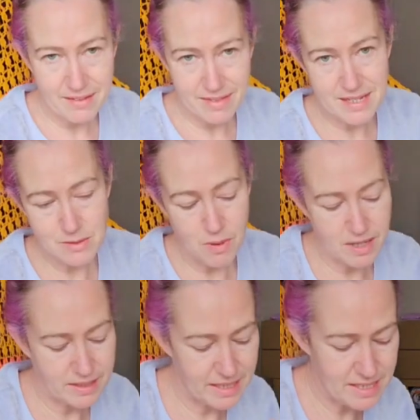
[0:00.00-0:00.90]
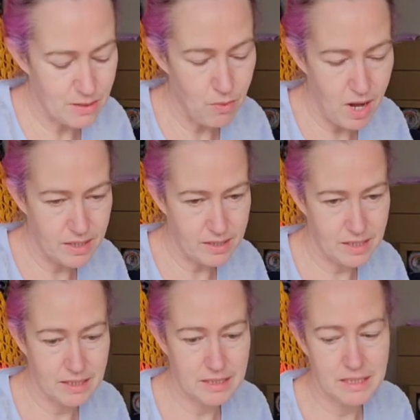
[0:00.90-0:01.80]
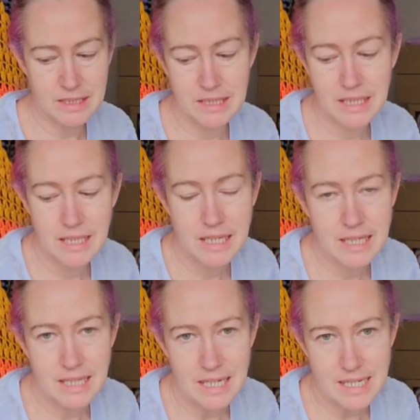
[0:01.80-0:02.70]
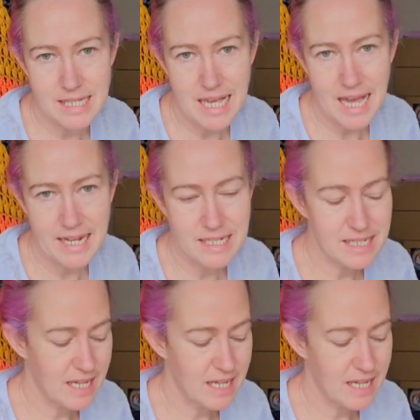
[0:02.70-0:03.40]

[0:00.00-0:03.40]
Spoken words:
this one is the one that I said